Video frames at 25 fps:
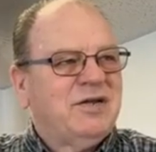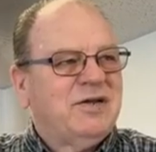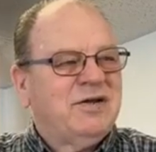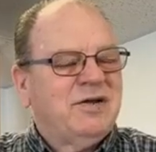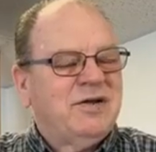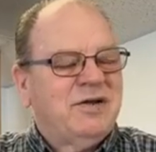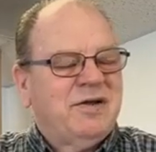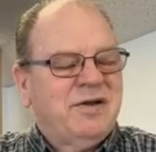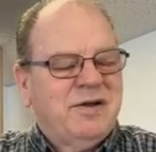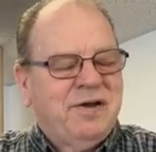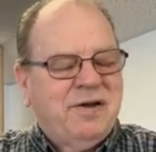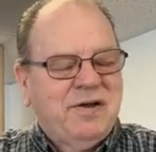
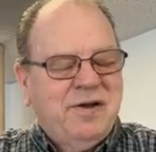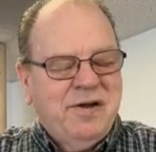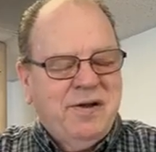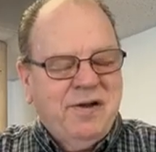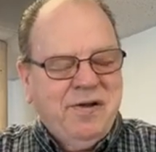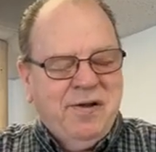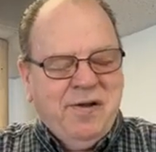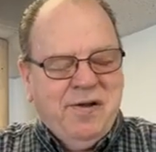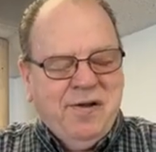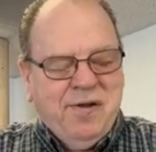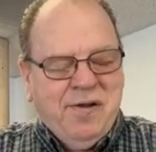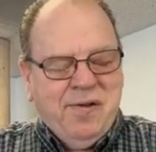
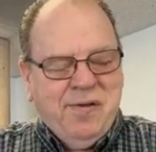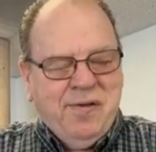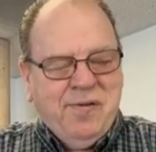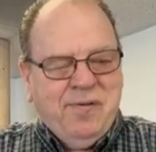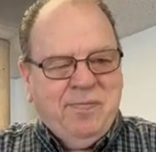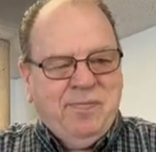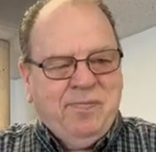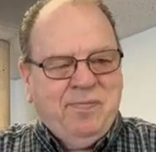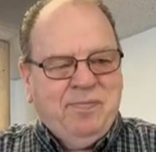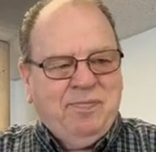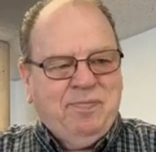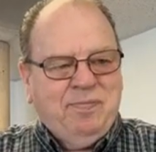
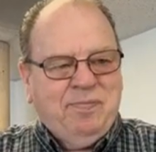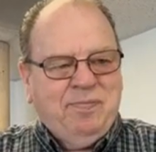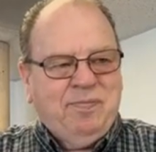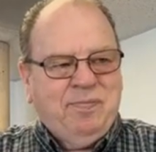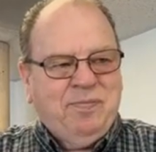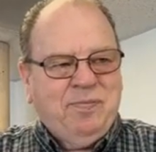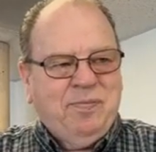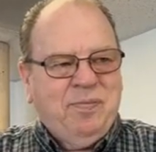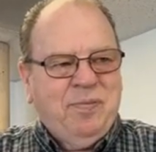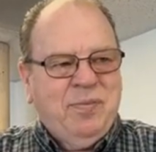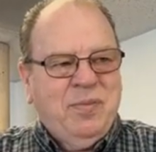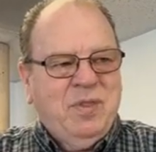
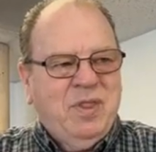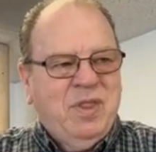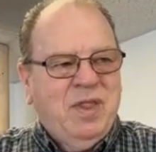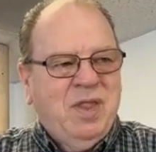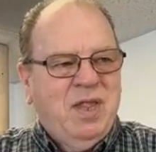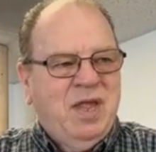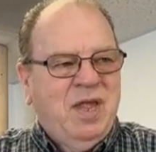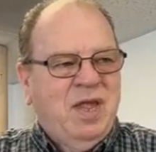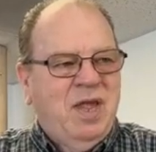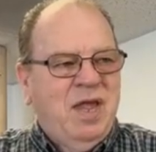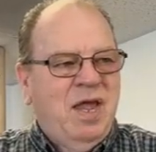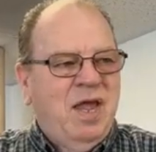[no speech]